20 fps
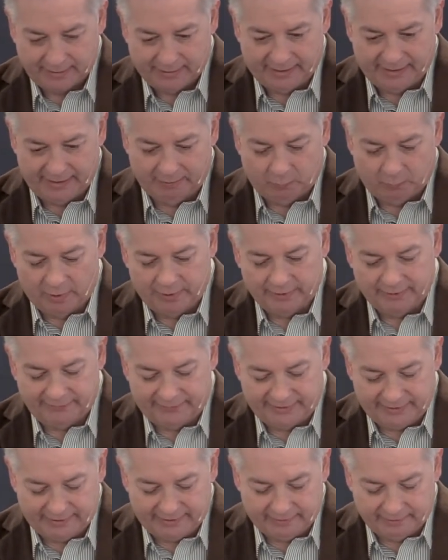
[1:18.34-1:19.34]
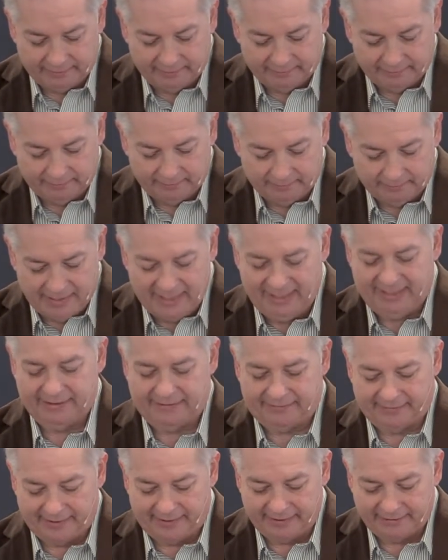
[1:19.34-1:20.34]
And one of the many
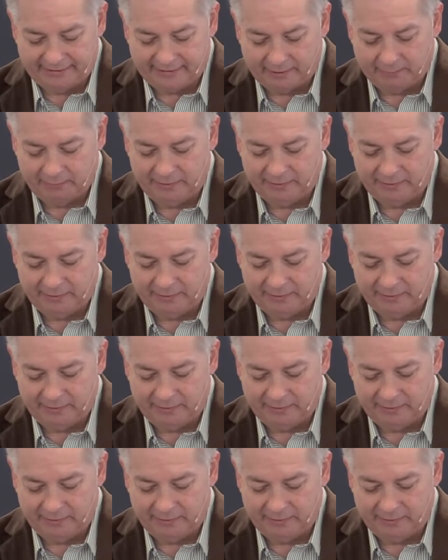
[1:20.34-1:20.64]
things that